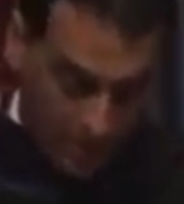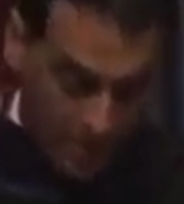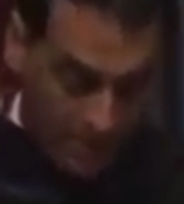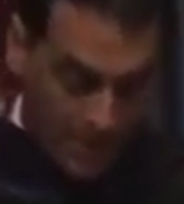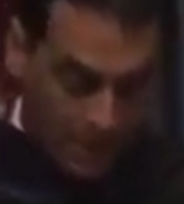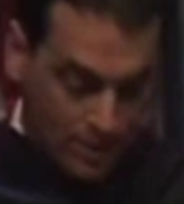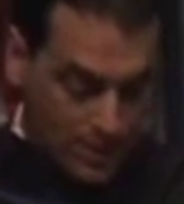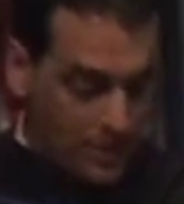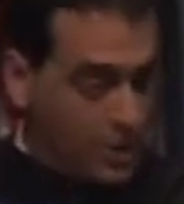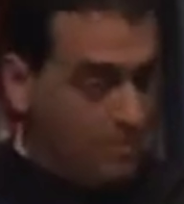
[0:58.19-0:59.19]
I'll major in
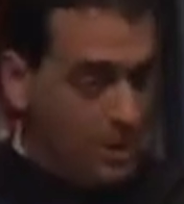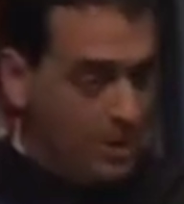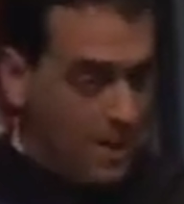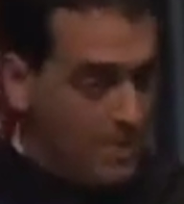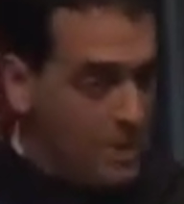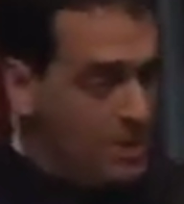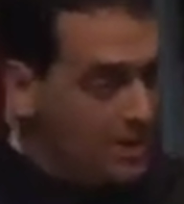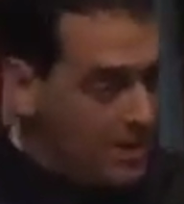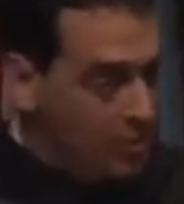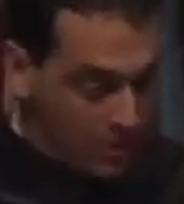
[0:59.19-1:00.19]
this subject not because
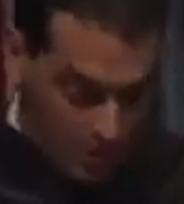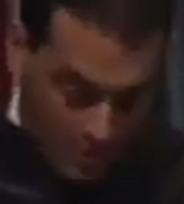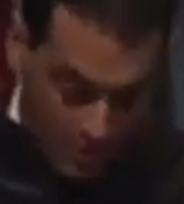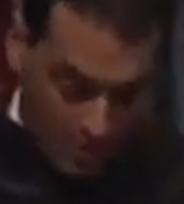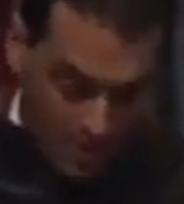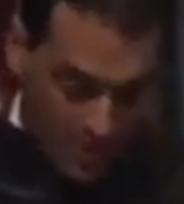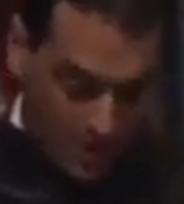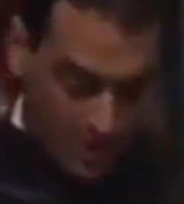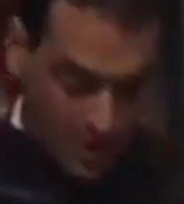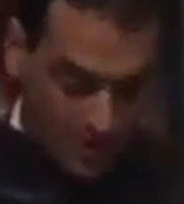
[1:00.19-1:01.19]
it's interesting, but
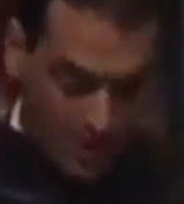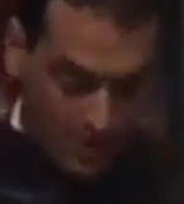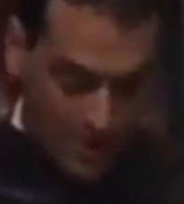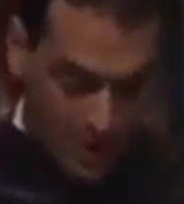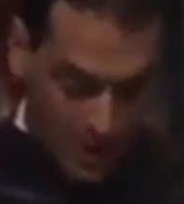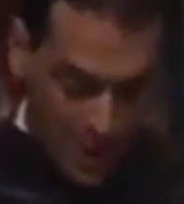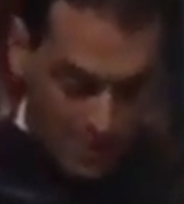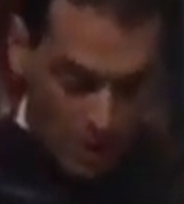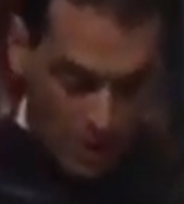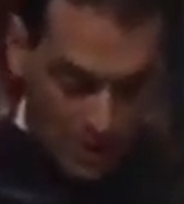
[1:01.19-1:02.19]
because it'll get me a job.
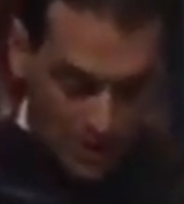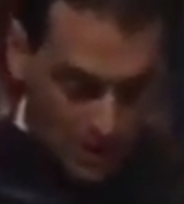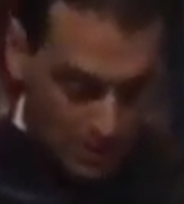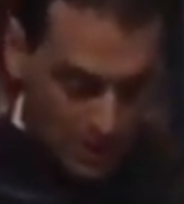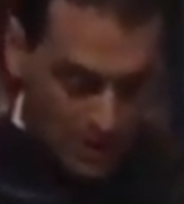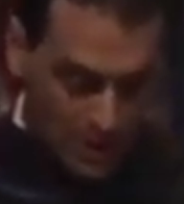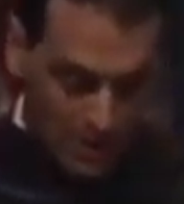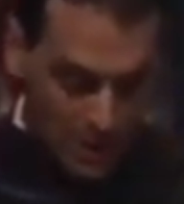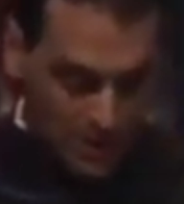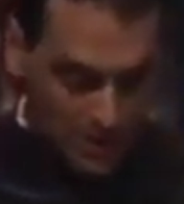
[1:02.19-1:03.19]
I'll work at this place
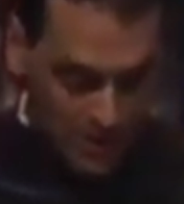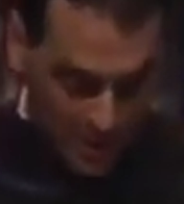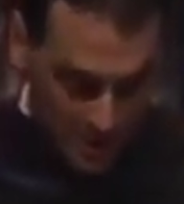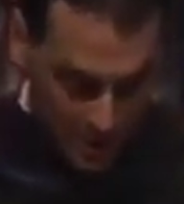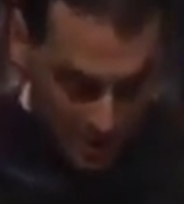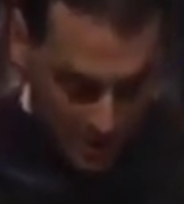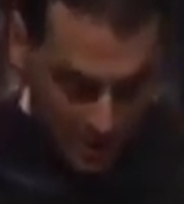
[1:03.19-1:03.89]
even though it stinks,